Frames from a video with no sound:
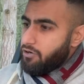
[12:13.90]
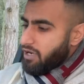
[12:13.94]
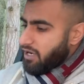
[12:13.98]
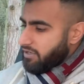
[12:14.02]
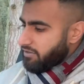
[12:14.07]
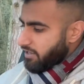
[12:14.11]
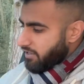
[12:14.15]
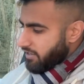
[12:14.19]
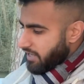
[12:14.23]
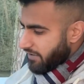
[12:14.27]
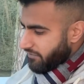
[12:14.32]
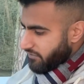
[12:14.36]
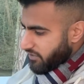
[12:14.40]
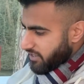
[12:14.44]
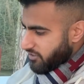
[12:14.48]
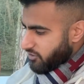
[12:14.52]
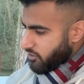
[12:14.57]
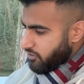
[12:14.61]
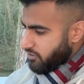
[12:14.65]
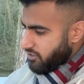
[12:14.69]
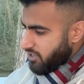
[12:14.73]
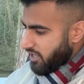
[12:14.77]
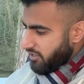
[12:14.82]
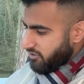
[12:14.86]
I don't have to actually
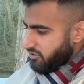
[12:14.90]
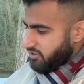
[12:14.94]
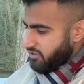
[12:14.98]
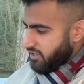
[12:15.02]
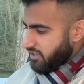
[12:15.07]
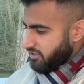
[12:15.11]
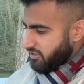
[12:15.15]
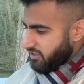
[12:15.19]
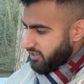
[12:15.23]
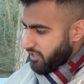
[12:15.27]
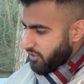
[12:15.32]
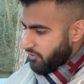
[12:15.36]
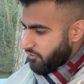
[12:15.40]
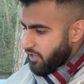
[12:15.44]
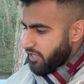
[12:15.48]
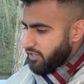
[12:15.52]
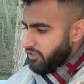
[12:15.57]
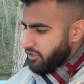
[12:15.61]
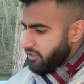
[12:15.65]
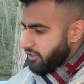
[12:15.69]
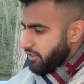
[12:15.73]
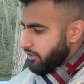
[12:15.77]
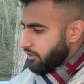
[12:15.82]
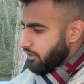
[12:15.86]
touch the
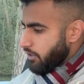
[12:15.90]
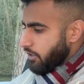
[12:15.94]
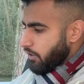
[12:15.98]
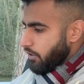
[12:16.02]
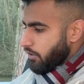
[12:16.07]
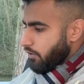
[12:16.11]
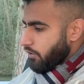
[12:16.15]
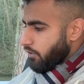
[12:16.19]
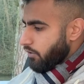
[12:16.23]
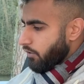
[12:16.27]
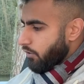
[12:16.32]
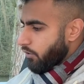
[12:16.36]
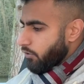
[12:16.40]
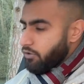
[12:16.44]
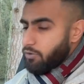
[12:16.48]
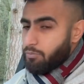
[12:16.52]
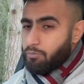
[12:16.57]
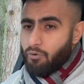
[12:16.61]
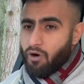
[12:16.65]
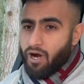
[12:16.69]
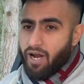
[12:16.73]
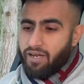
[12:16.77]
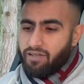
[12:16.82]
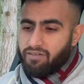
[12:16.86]
acceleration or the
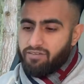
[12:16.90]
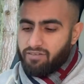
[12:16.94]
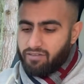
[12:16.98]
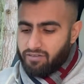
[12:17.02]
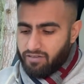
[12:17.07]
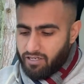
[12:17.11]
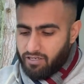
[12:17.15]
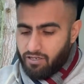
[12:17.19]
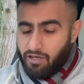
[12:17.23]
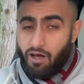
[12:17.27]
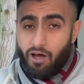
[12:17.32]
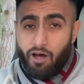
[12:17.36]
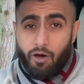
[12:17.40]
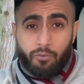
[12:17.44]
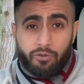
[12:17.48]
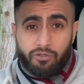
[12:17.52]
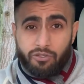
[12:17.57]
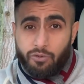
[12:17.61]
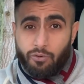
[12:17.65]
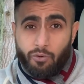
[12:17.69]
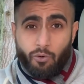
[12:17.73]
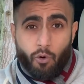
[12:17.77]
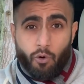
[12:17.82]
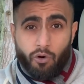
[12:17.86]
brakes. The car will
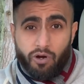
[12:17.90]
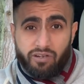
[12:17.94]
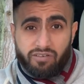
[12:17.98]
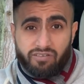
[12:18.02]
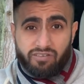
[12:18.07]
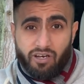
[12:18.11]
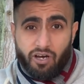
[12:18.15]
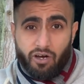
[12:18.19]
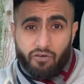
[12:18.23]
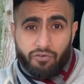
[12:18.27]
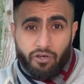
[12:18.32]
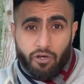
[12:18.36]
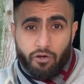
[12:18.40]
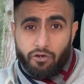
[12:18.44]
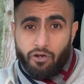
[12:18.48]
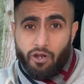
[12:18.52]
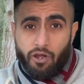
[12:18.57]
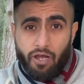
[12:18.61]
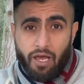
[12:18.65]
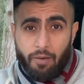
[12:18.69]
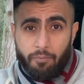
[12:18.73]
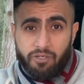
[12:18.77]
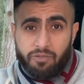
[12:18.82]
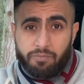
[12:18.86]
do it all itself. It'll know
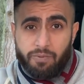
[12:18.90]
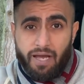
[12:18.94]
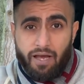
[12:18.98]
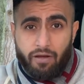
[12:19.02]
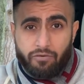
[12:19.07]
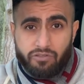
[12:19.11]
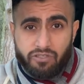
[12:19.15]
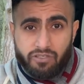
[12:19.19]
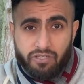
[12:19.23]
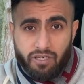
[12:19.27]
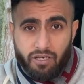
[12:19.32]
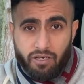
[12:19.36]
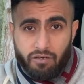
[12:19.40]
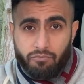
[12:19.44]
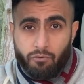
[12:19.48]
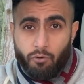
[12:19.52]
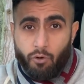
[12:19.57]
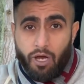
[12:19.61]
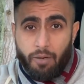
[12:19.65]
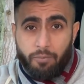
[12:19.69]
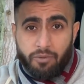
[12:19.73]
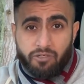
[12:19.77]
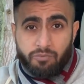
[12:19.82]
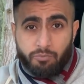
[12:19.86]
how much power to give or
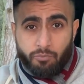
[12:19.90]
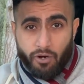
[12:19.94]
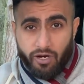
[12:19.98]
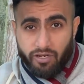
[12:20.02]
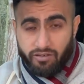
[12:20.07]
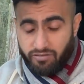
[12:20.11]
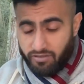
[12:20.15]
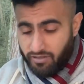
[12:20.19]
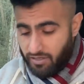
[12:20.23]
how much brake to